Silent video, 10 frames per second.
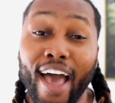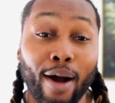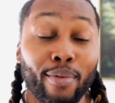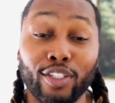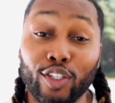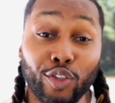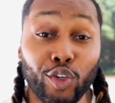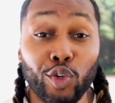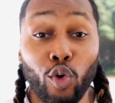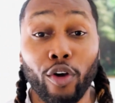how much do
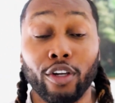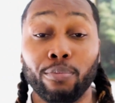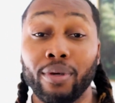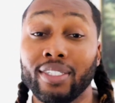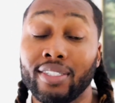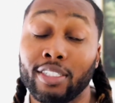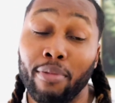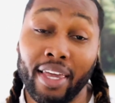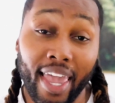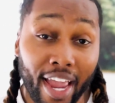you or your
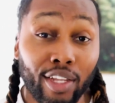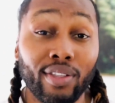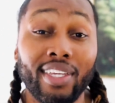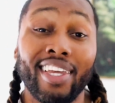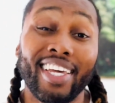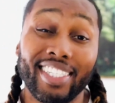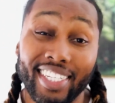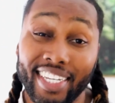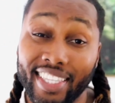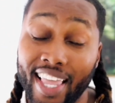business make annually,
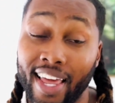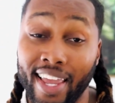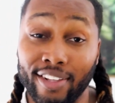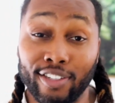to get that